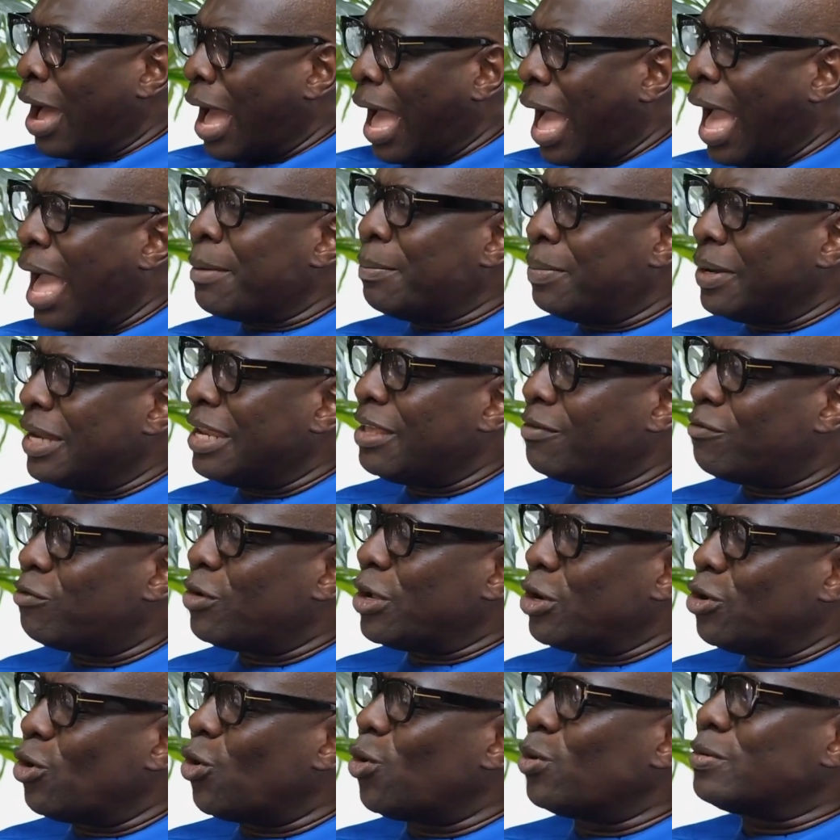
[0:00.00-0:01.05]
I believe
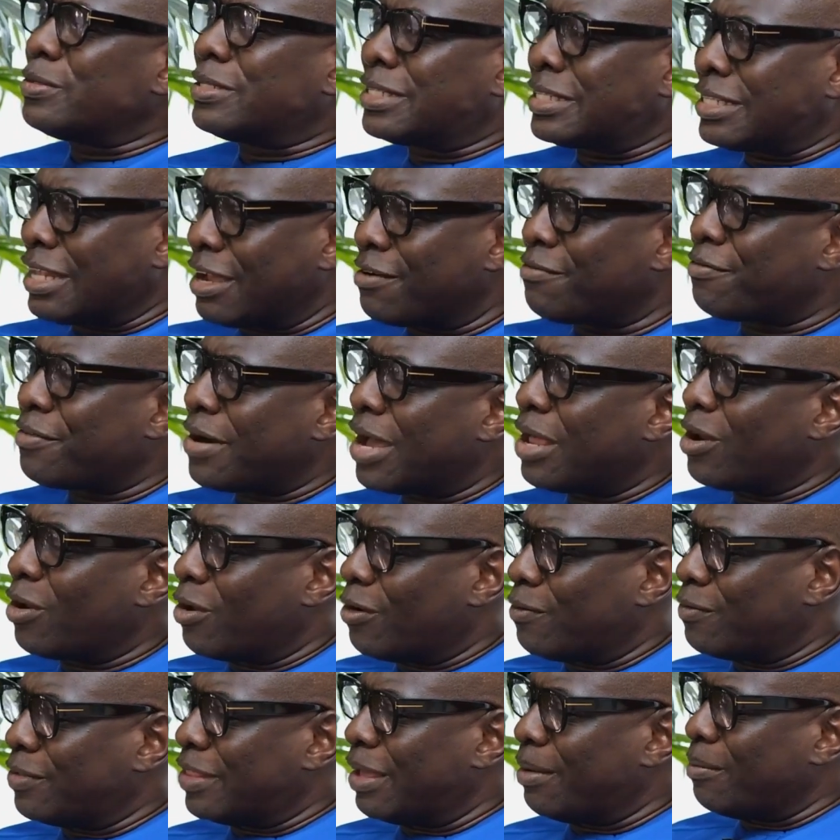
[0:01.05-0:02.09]
we know several
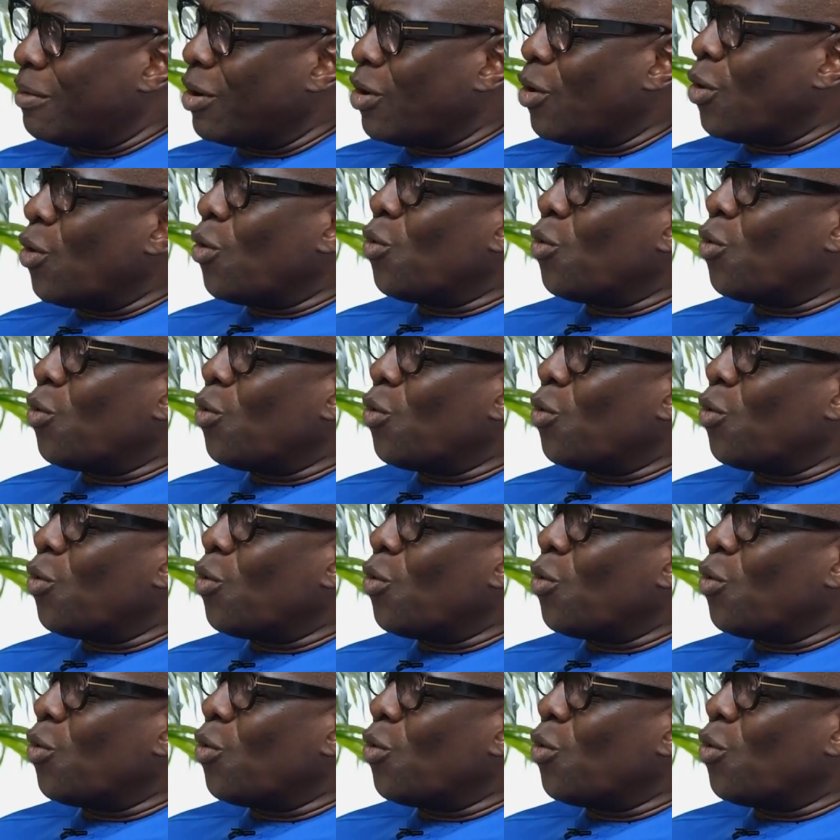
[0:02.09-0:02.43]
of them.